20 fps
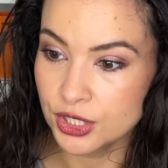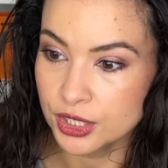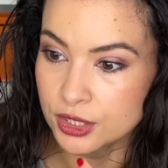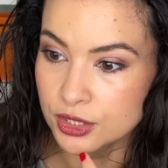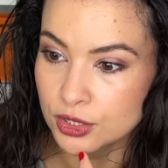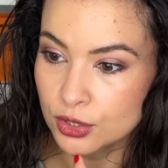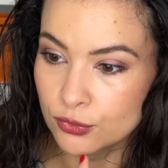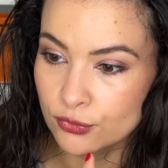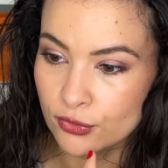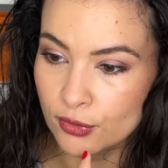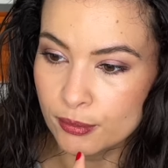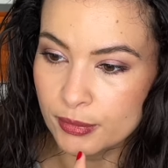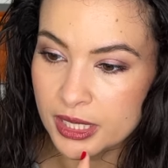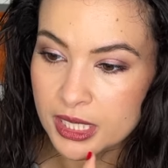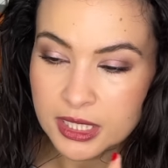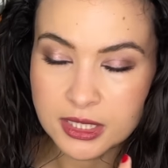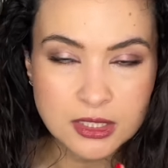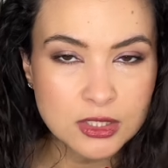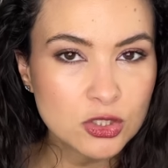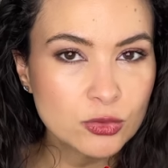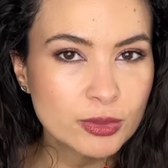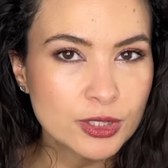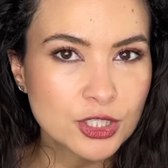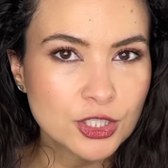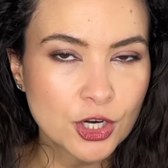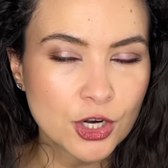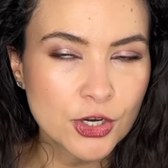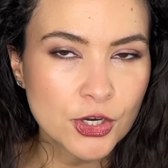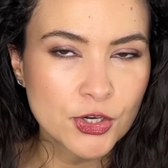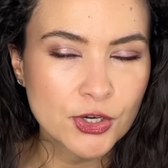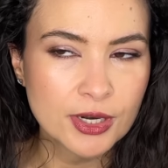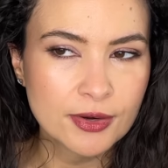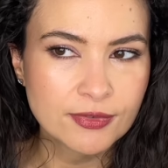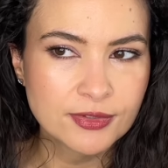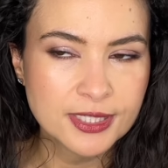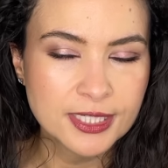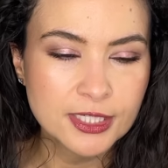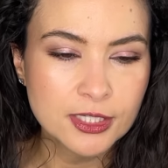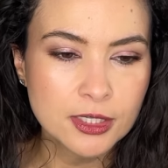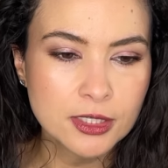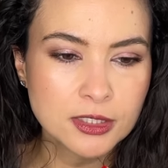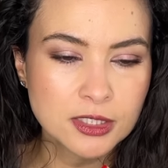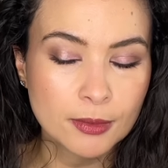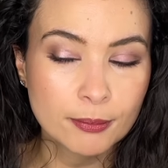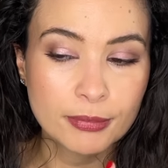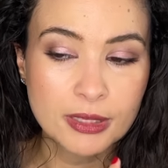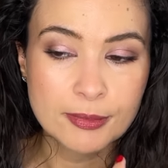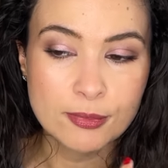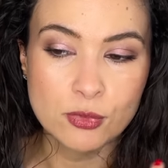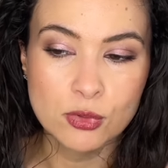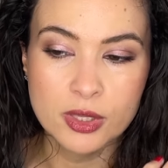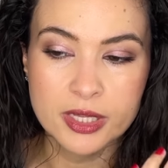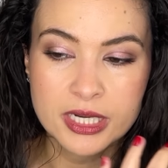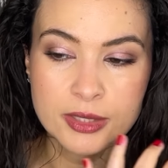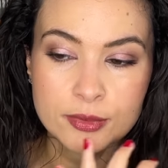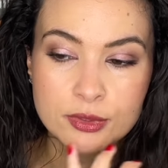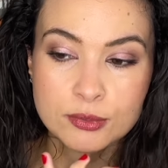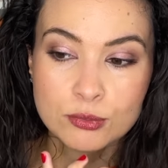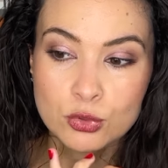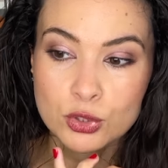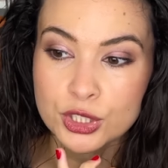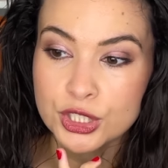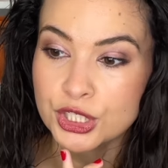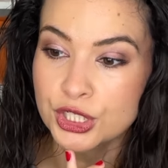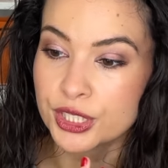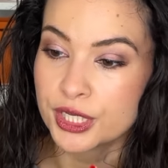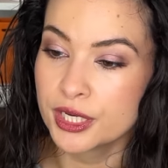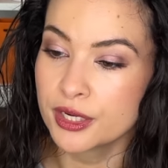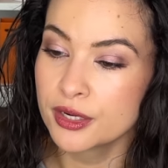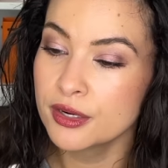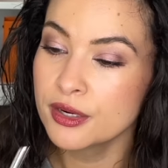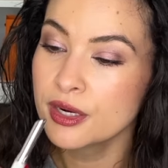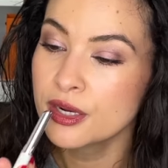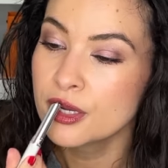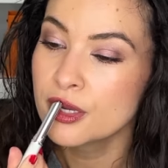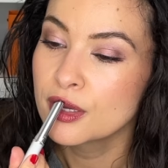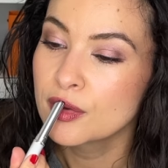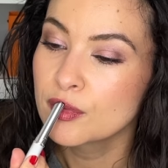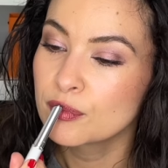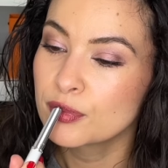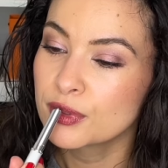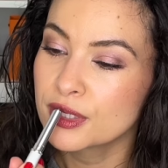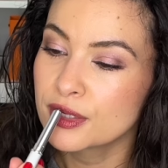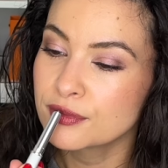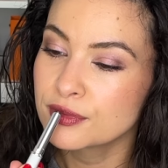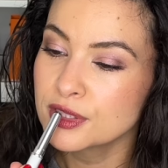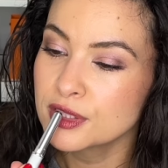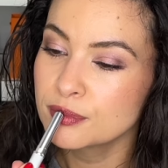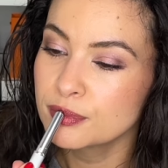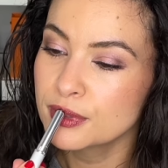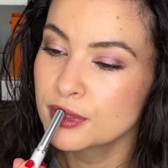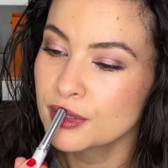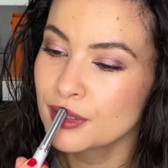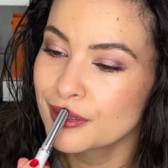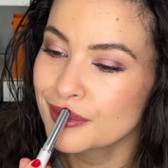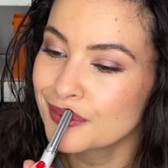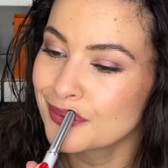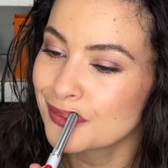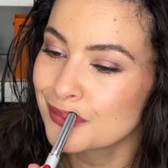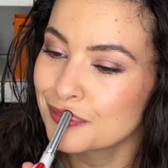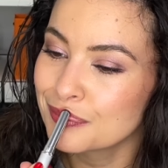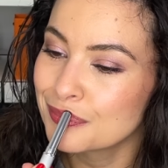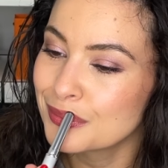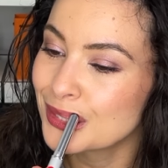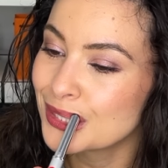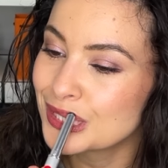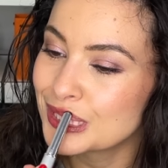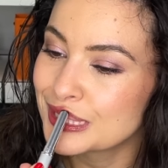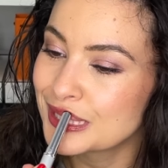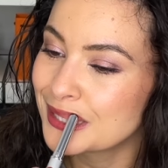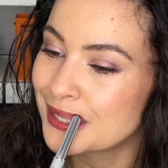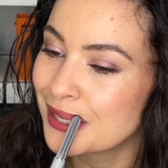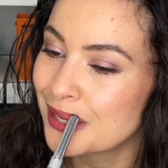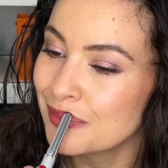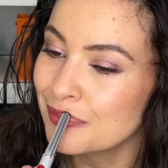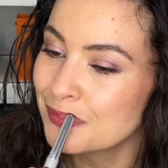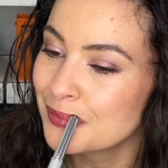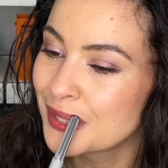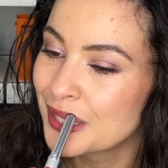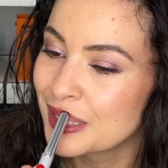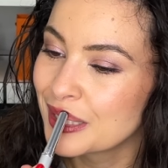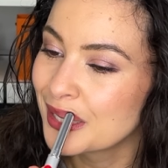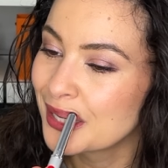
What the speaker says: And so for me, it's a little bit darker. I've seen it on some people and it was more sheer, but I've just been like building it up